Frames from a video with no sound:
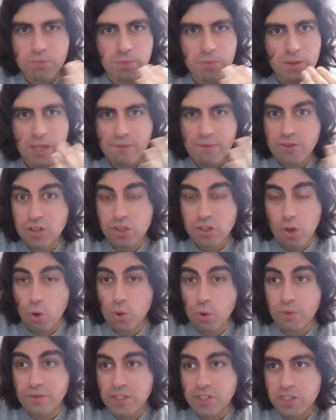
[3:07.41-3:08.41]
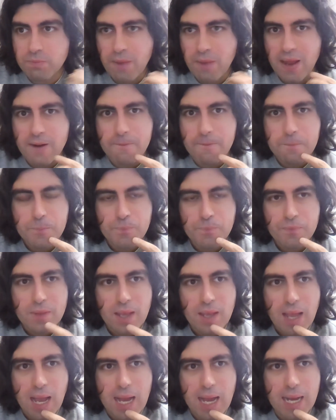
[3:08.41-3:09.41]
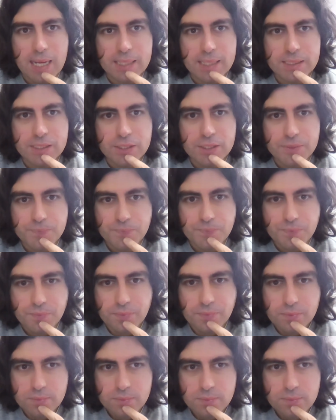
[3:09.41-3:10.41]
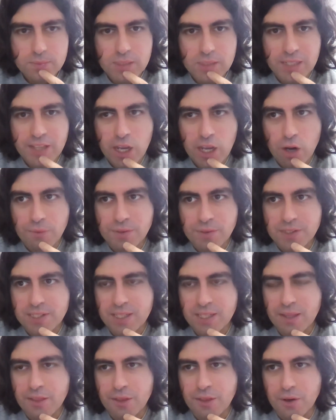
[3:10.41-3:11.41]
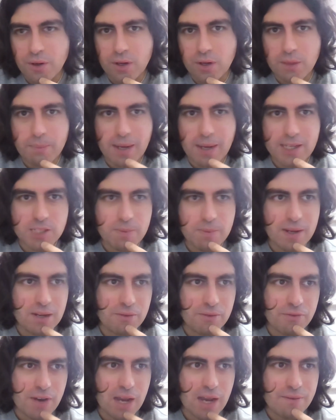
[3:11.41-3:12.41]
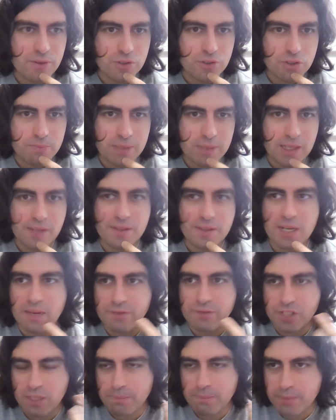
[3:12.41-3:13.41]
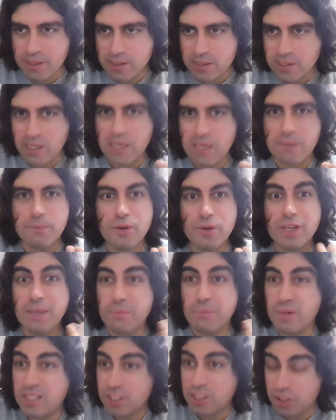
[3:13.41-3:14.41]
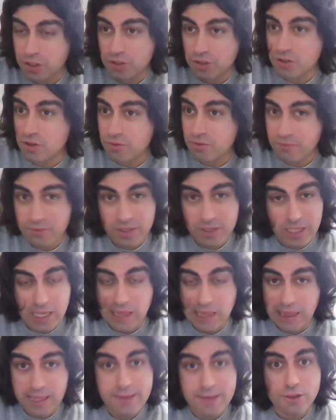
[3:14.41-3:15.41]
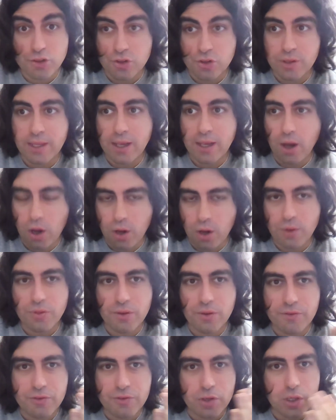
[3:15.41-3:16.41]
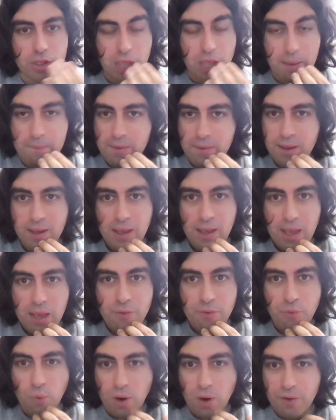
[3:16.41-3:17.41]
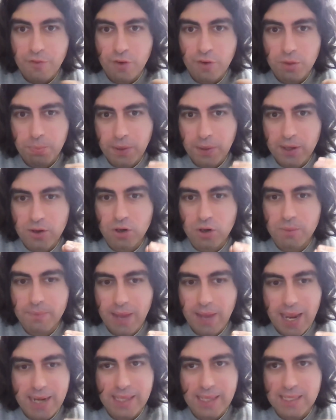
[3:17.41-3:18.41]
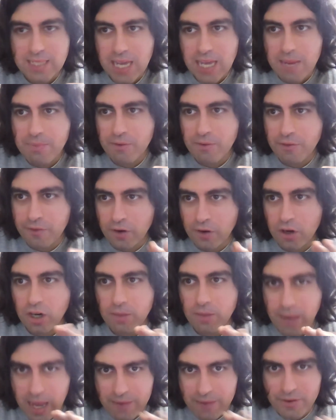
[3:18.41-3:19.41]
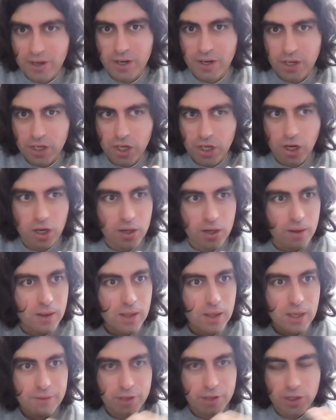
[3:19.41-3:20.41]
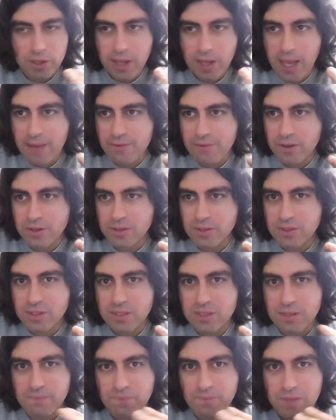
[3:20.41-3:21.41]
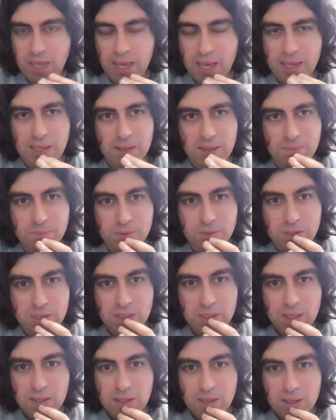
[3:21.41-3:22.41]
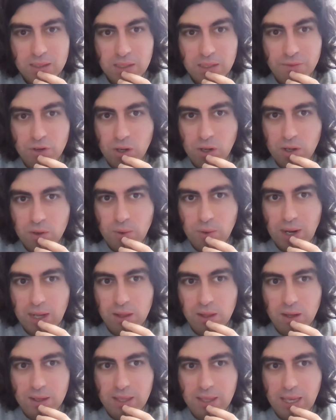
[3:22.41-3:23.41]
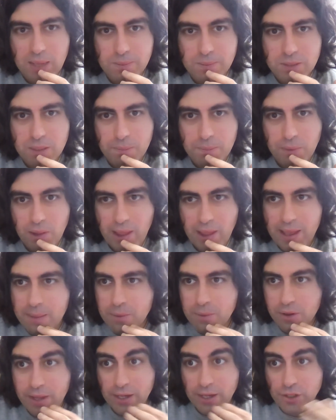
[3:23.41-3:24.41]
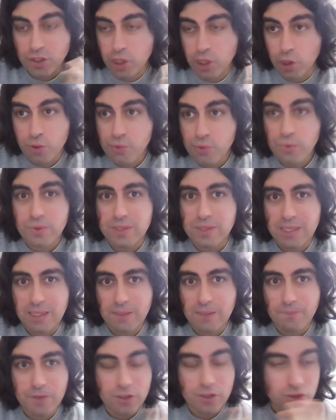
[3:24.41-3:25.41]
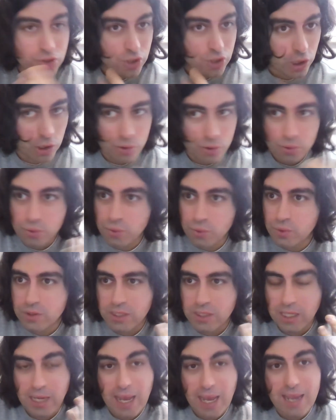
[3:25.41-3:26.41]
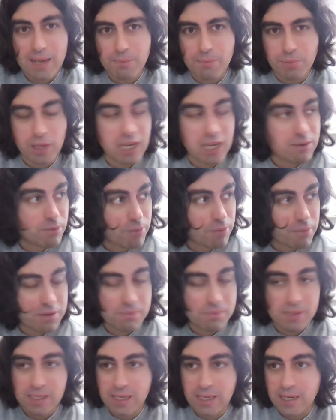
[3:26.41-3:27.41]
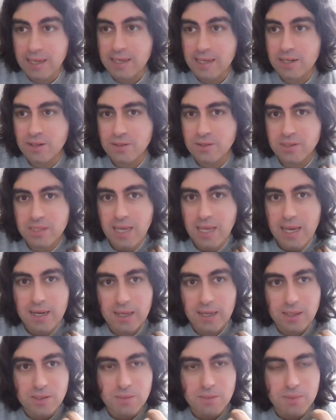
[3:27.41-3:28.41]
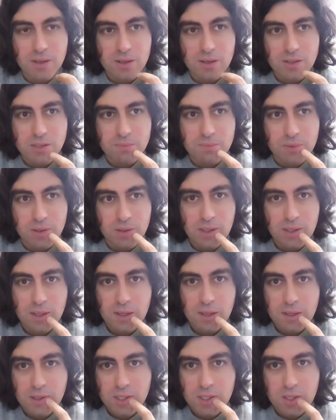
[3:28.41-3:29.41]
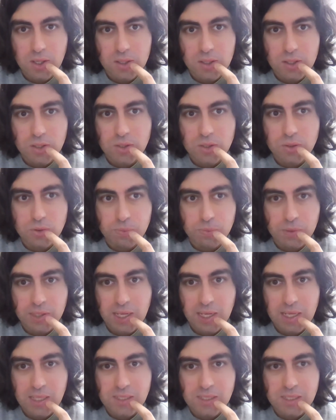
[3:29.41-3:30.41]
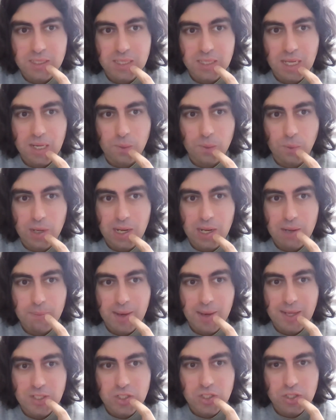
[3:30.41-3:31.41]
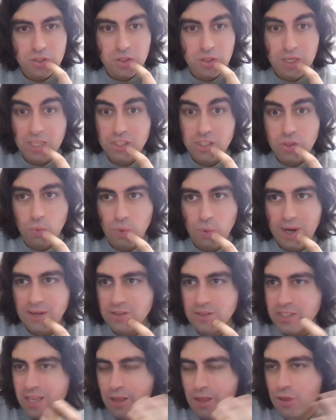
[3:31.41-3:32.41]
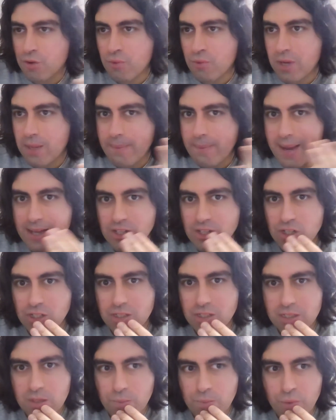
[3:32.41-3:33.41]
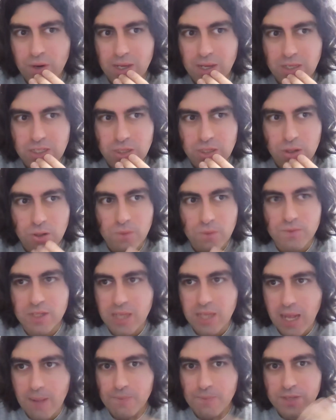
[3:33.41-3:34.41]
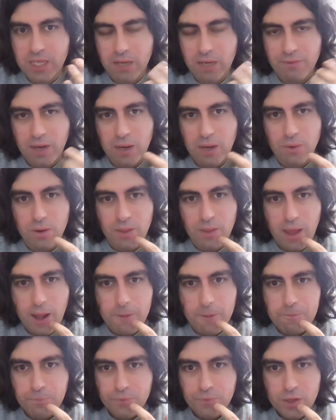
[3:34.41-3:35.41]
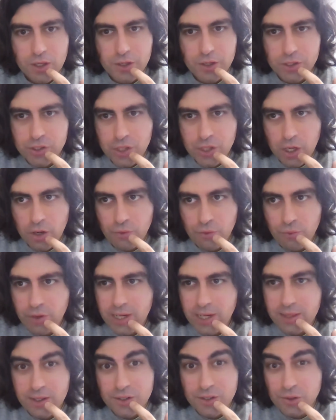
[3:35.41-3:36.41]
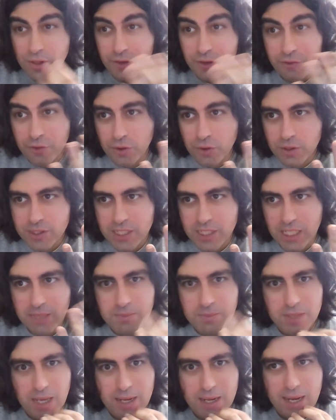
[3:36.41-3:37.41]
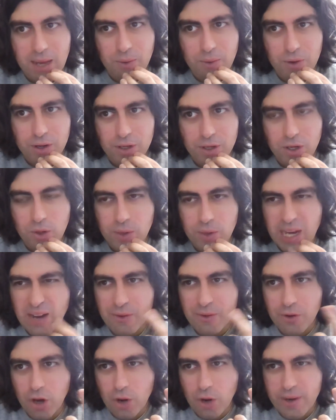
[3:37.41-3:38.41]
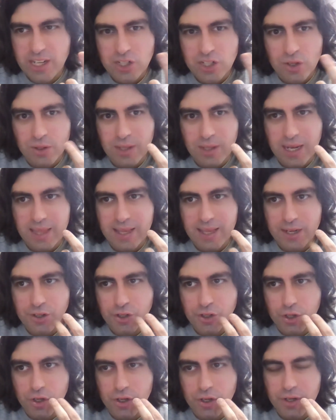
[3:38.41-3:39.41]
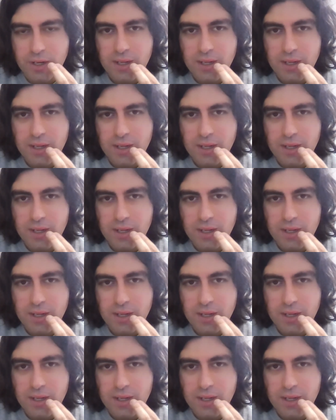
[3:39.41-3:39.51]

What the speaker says: But they've just overspent, and they obviously thought by spending 500 million they'd have Champions League money, but it's just they're literally on the verge. If Watford pick up any type of form, Everton are gone. If you look at Everton's games, they've got quite a lot of games to play, but they're just losing. They just lose. United play, and they'll probably beat United on Saturday, to be honest, but God knows. But they need to start winning matches, and they need to win, say, 3 matches pretty soon to get themselves out of there, because really there's only 4 teams that are now going to go down. Norwich look like they're done.